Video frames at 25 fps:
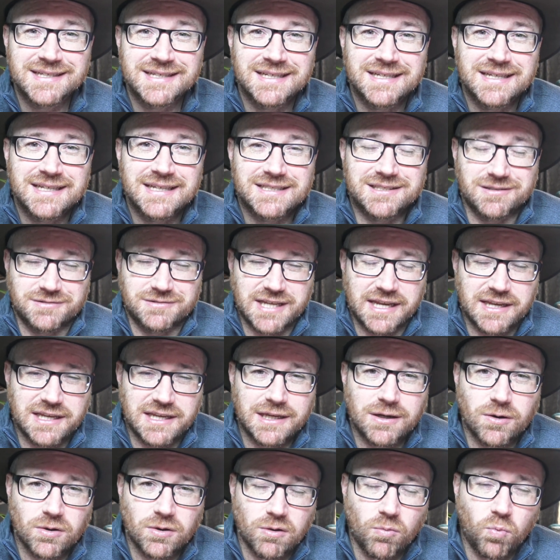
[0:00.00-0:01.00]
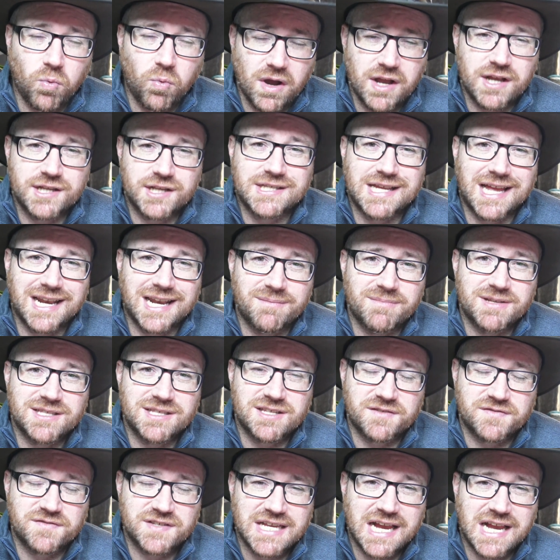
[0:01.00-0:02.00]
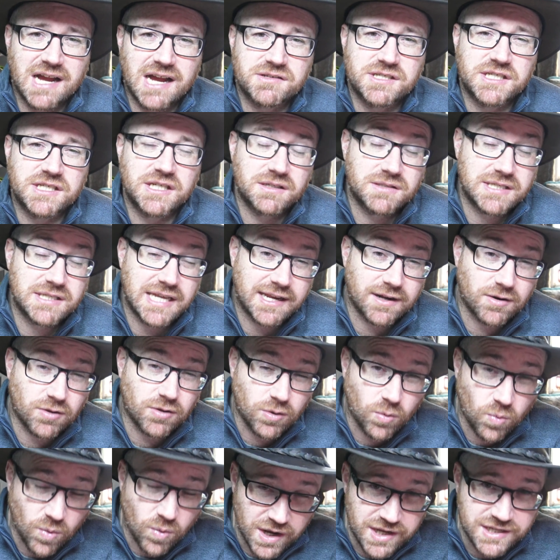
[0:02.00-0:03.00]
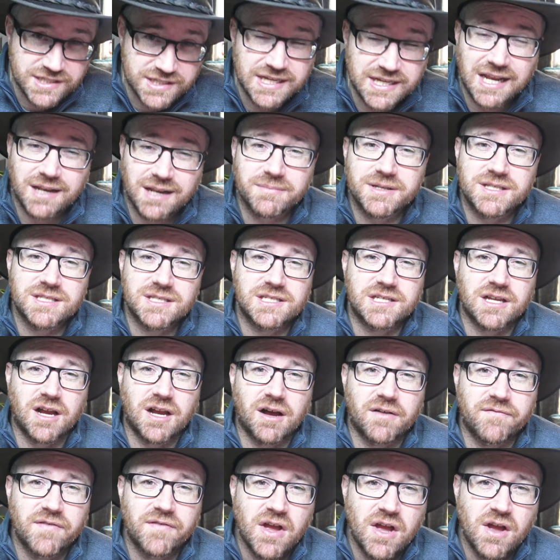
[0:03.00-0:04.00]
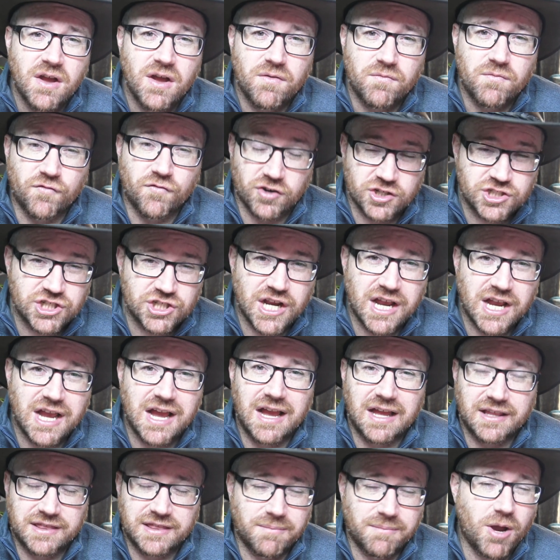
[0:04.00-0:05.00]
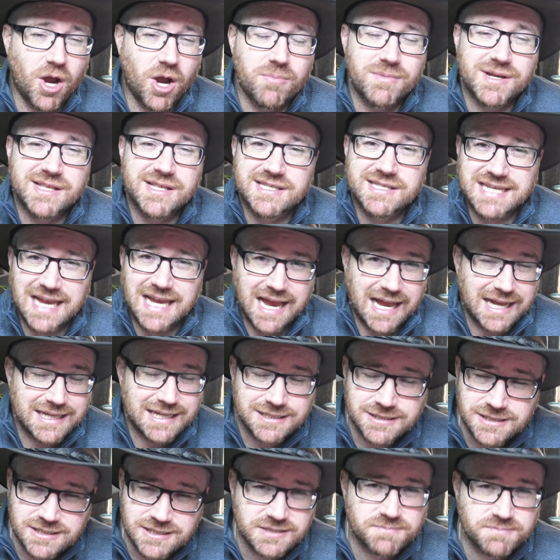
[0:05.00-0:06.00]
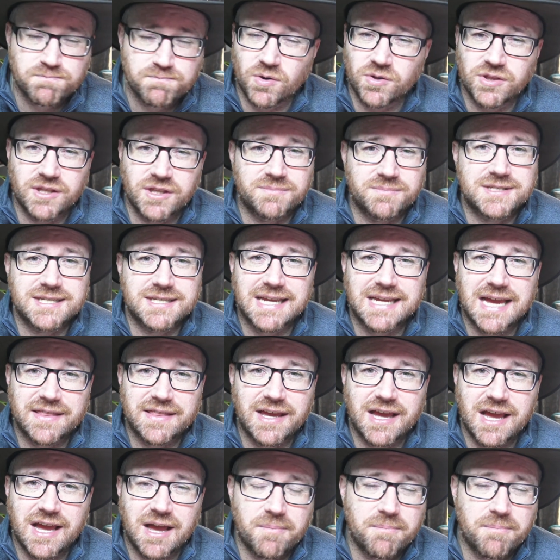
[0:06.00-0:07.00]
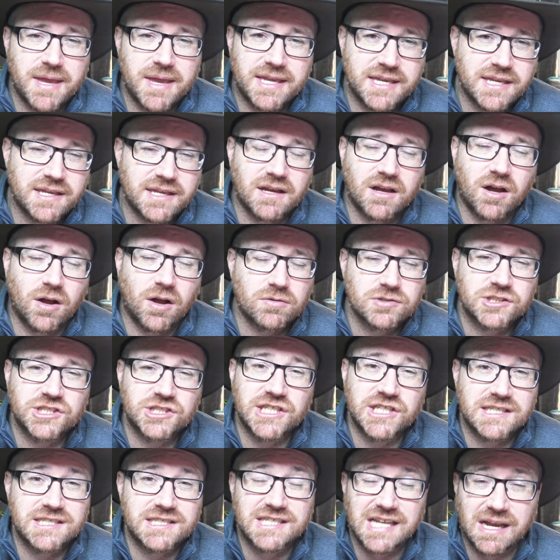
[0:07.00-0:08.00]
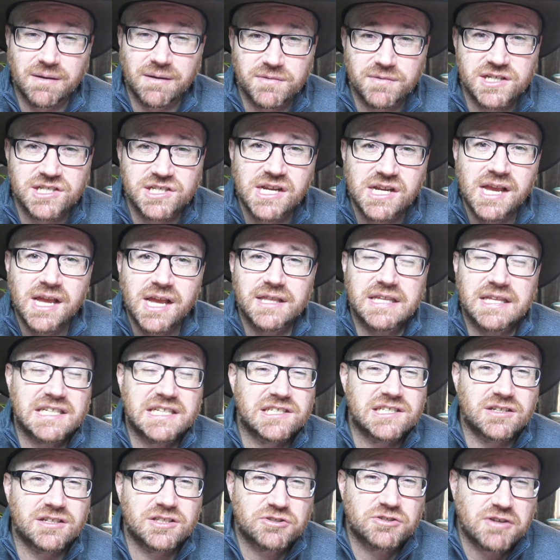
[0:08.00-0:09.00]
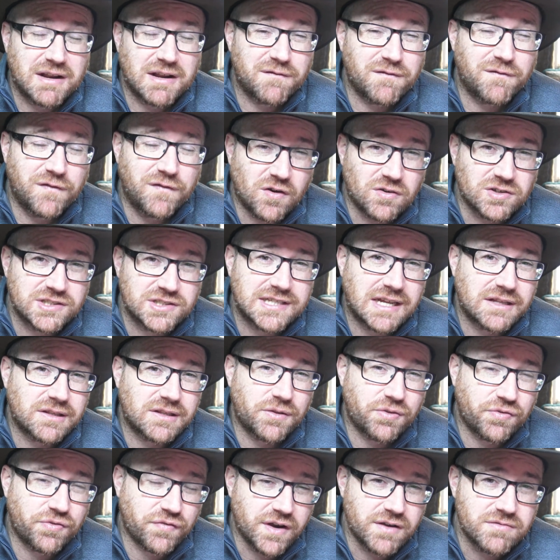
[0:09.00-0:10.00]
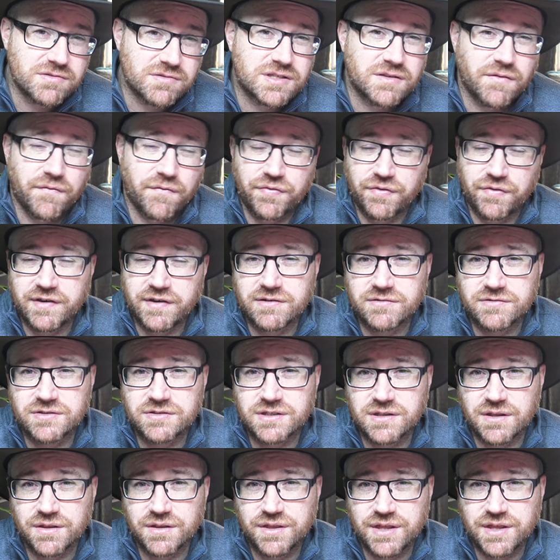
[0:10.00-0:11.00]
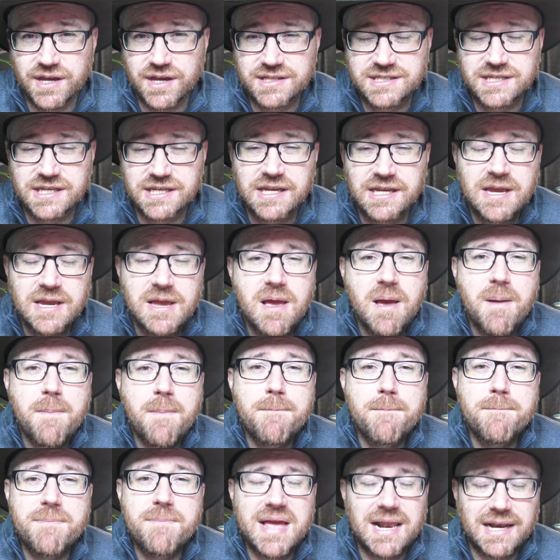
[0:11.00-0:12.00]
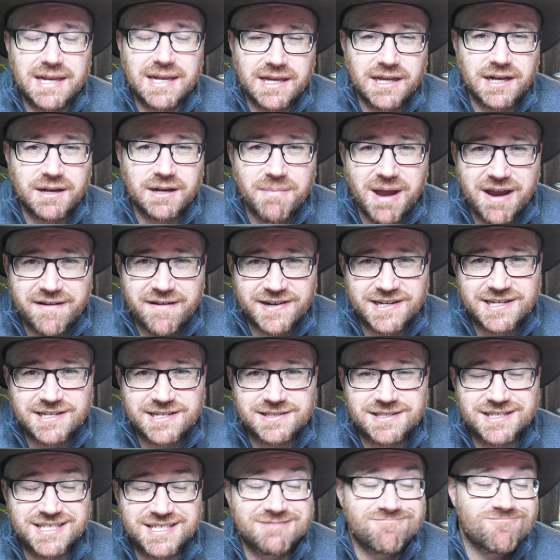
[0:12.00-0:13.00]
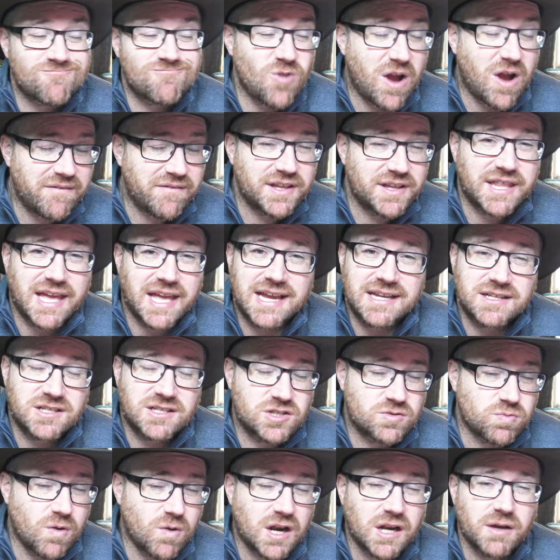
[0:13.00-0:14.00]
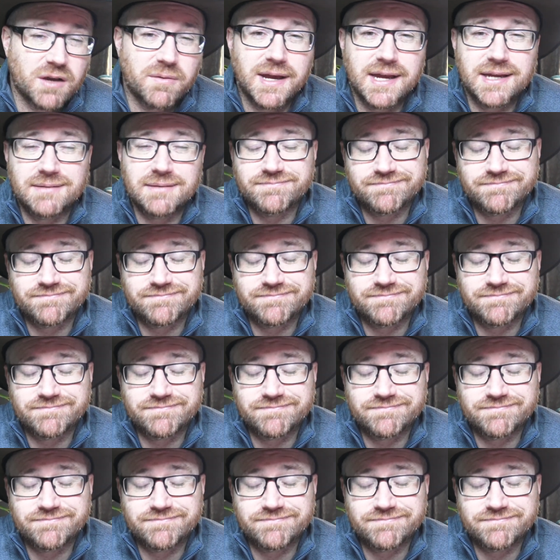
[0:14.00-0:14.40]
So taking all the worst elements of Saudi, taking all the worst elements of Russia at the moment and putting them together and making a whole shit sandwich that he's going to try and force down the throats of 330 million Americans. Whether they swallow it,